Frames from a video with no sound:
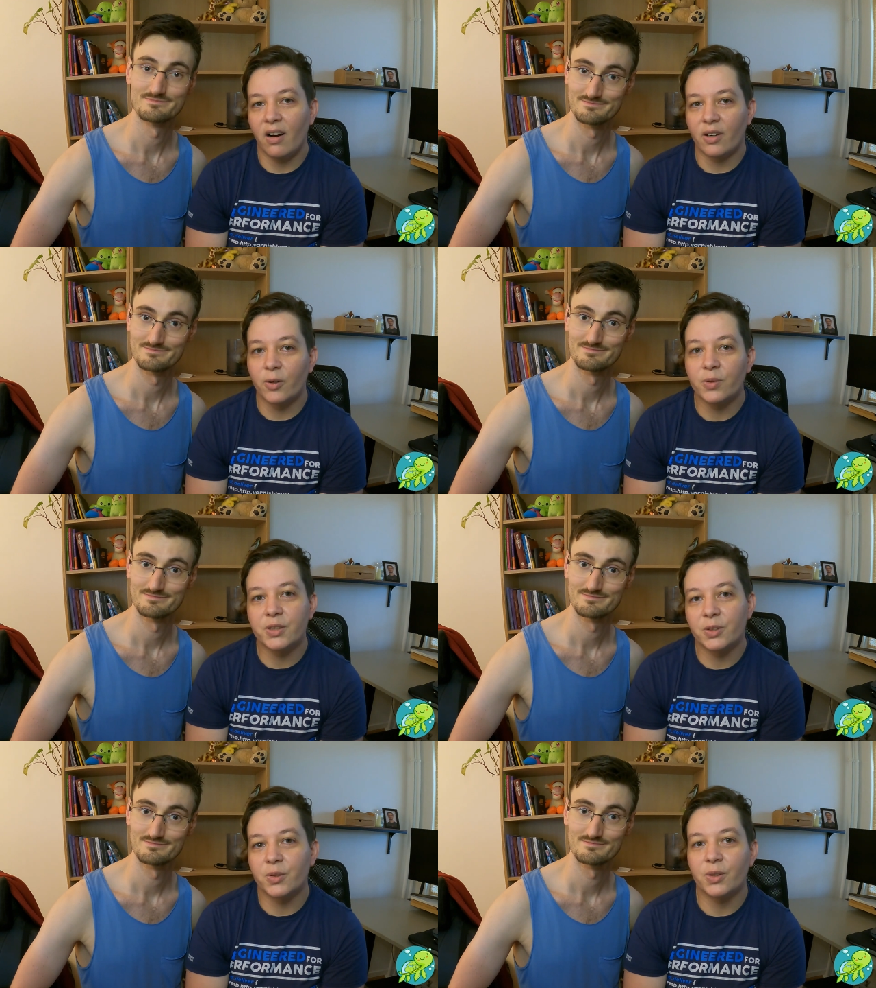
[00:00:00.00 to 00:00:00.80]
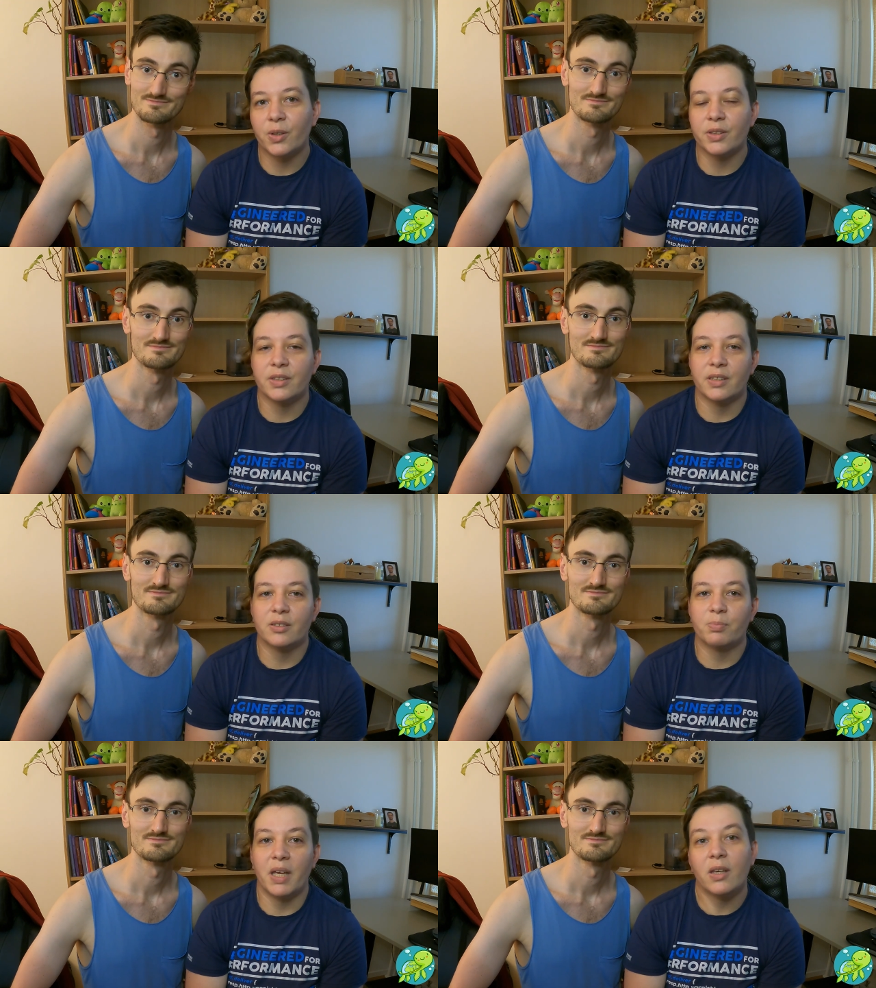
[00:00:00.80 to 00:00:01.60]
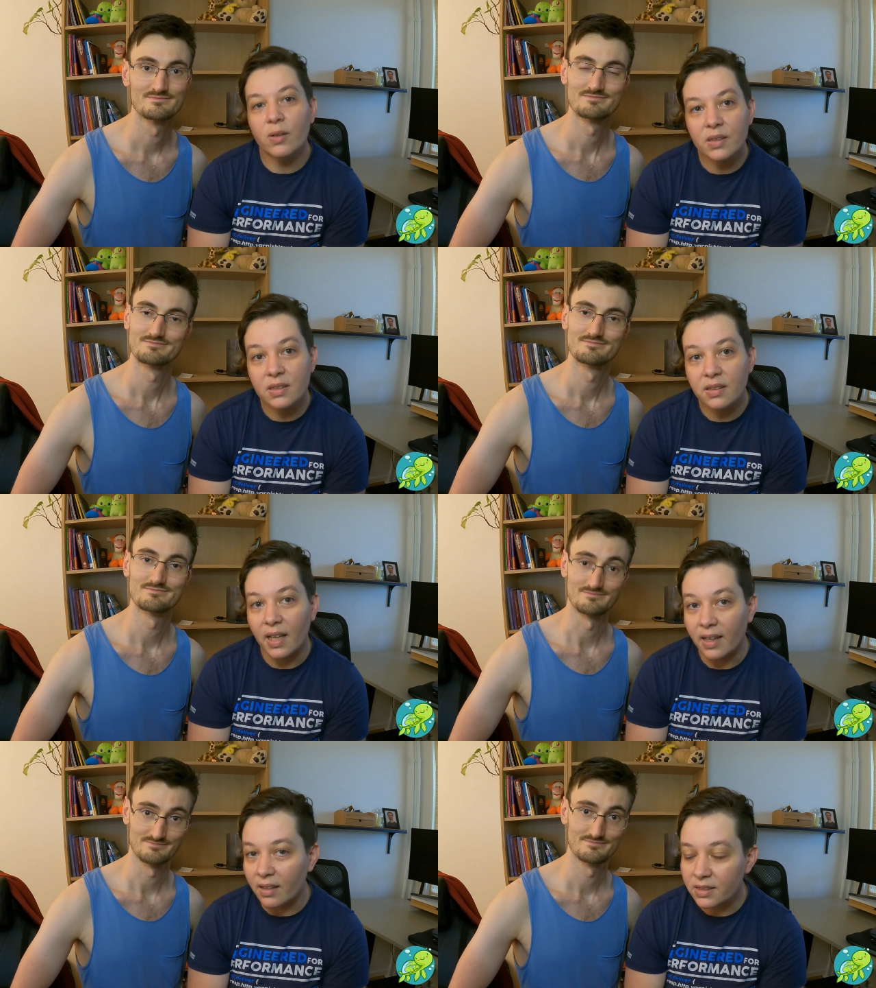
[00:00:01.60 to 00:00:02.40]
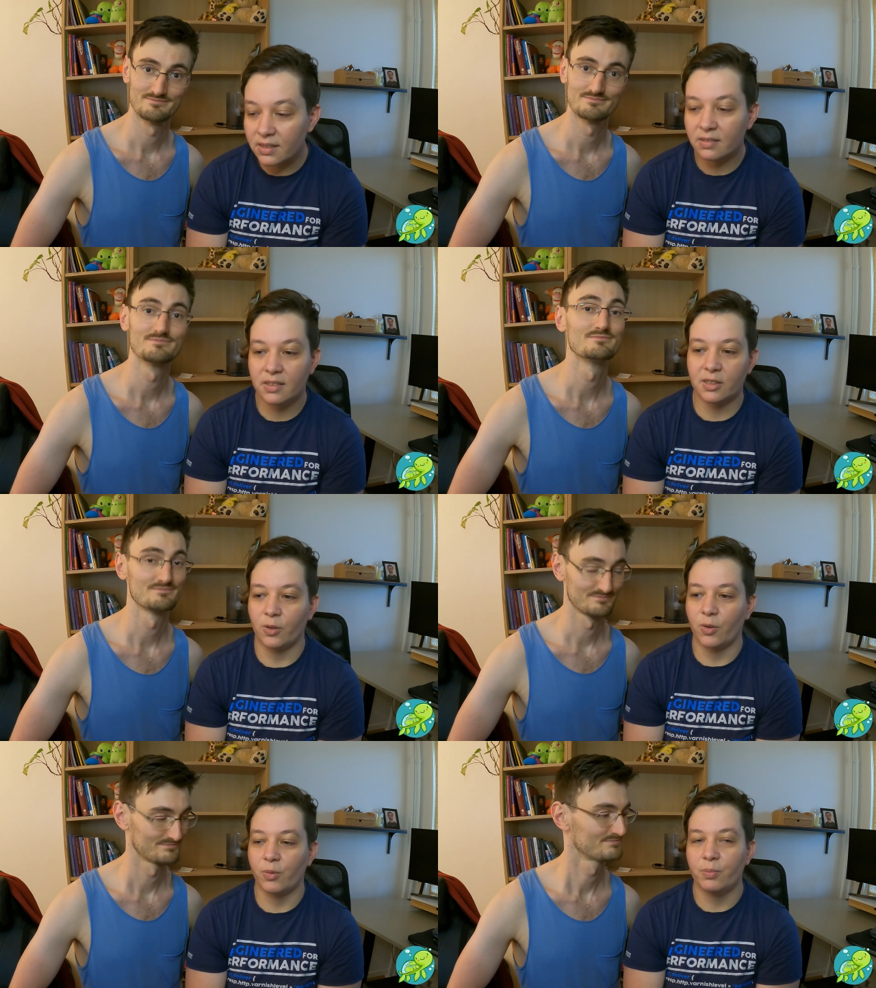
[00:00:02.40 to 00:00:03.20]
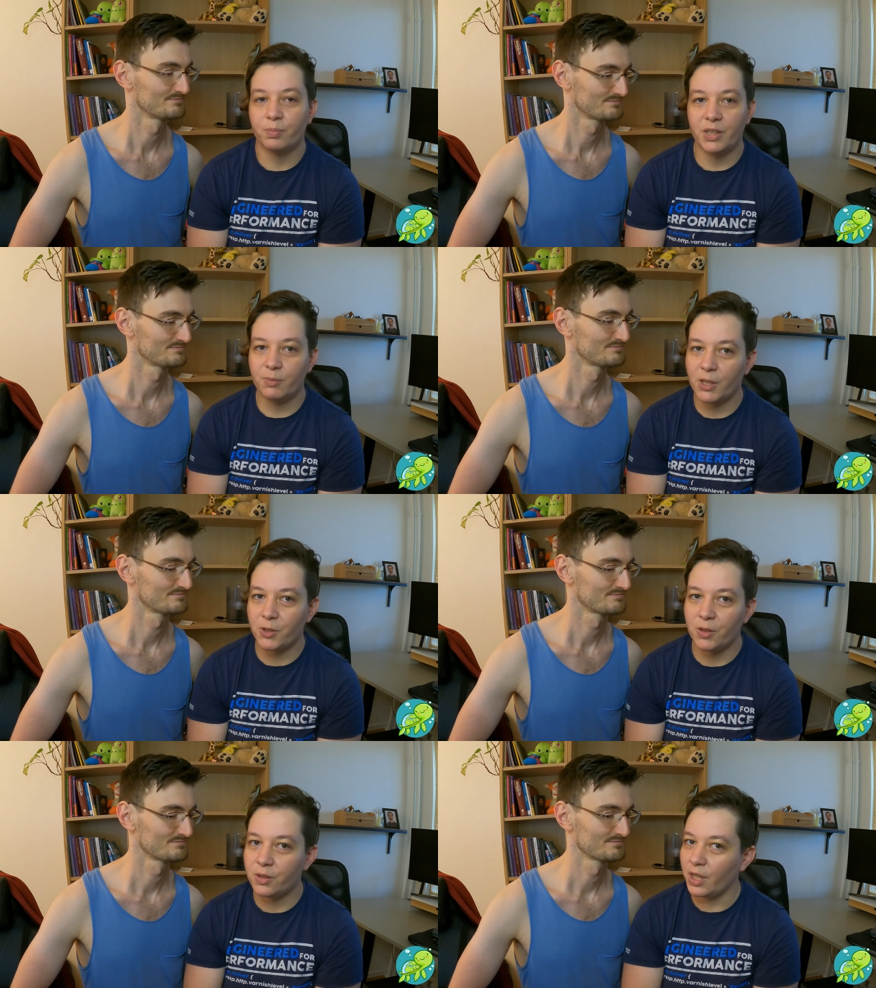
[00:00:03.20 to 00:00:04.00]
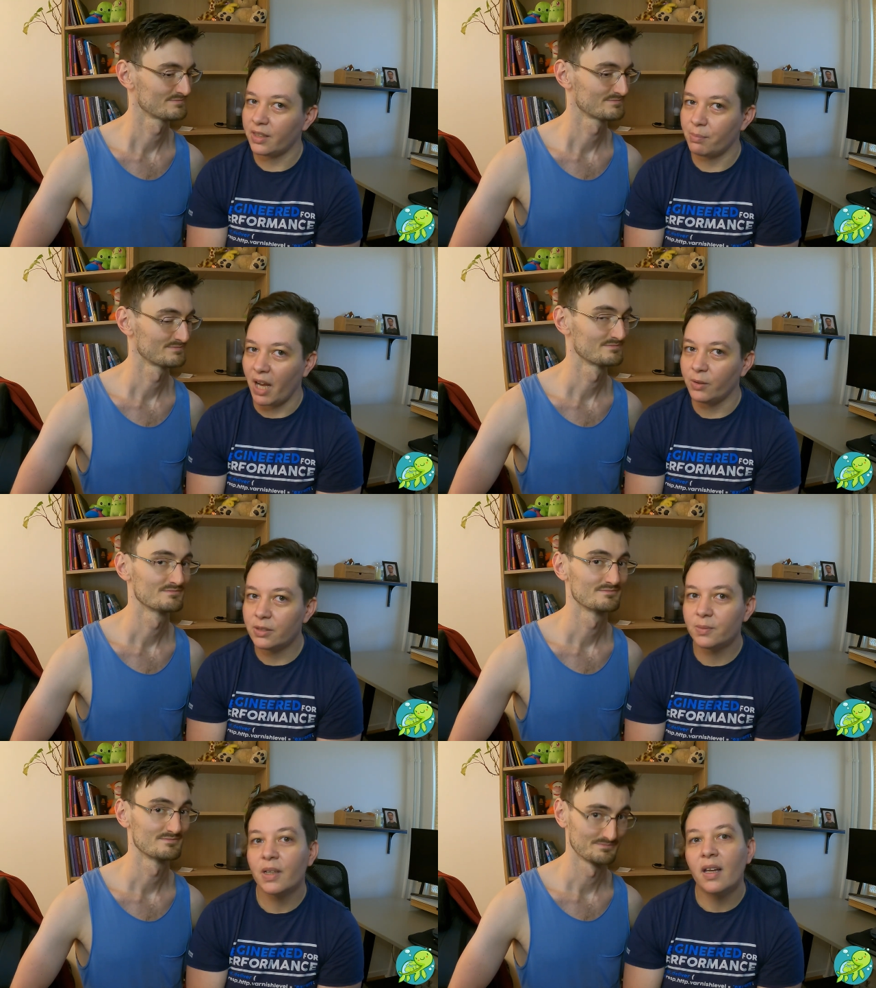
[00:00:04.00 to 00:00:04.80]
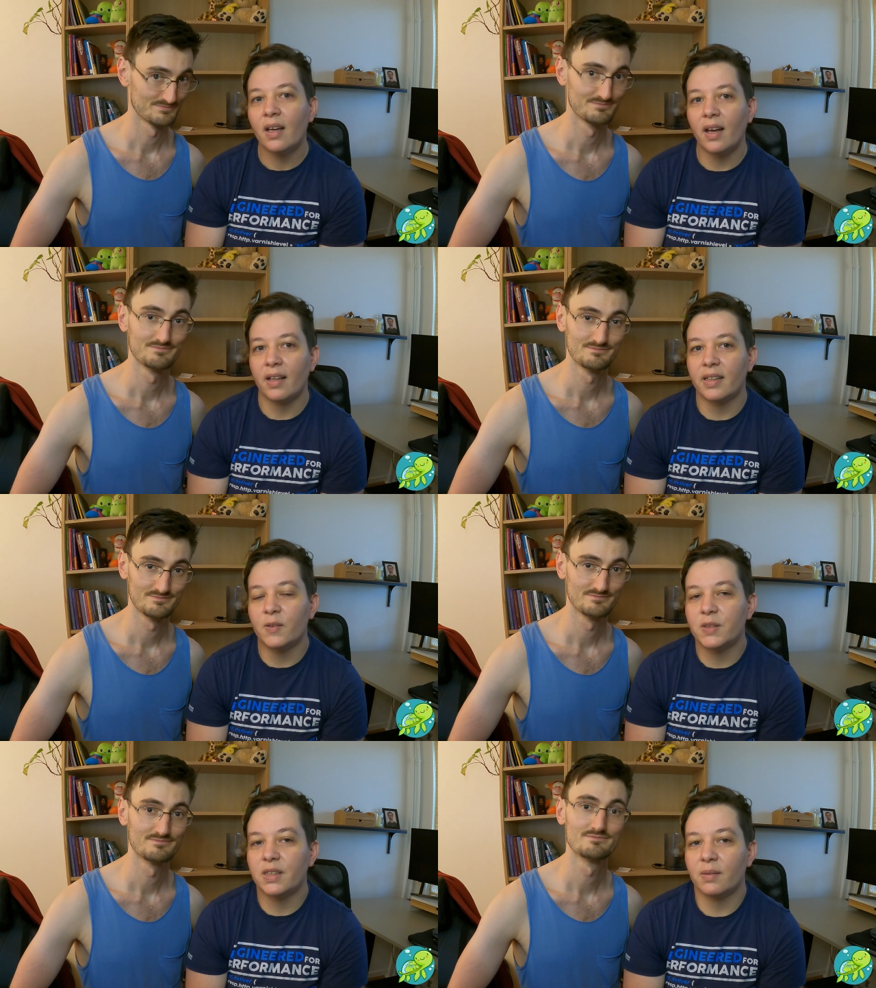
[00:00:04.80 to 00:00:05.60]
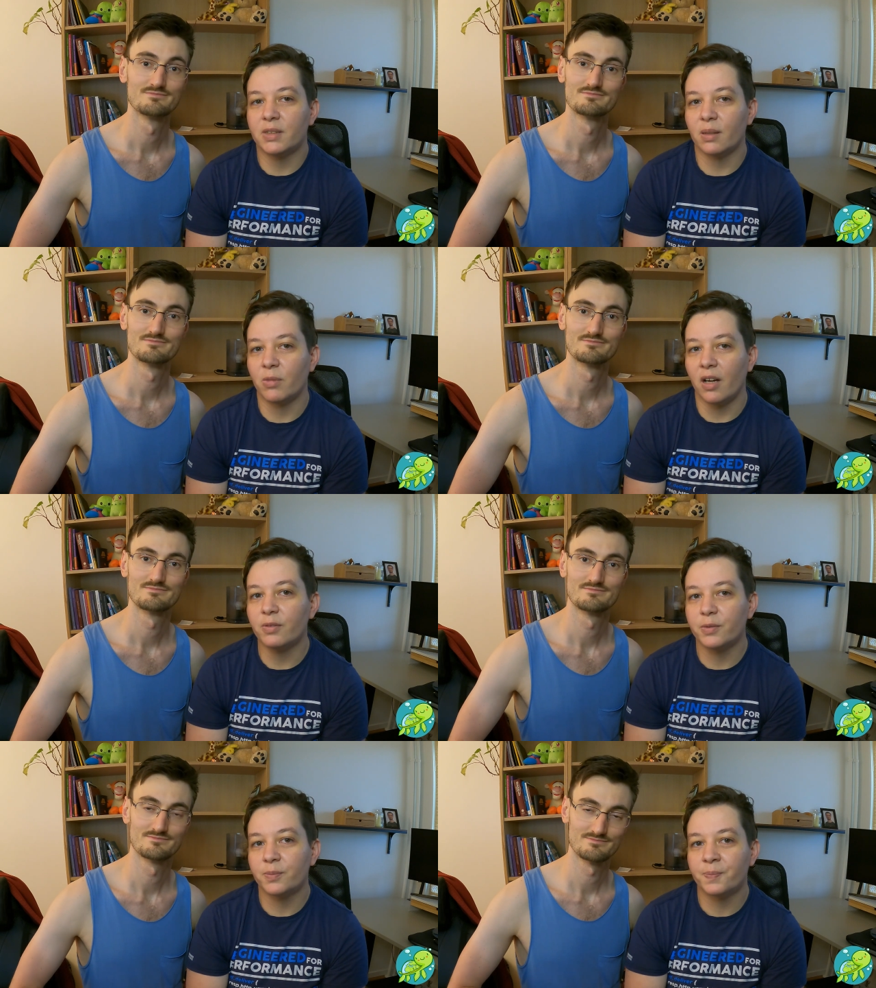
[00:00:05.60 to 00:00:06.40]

Speaker 1: are also content makers like us. So please make sure you check them out and give them some love.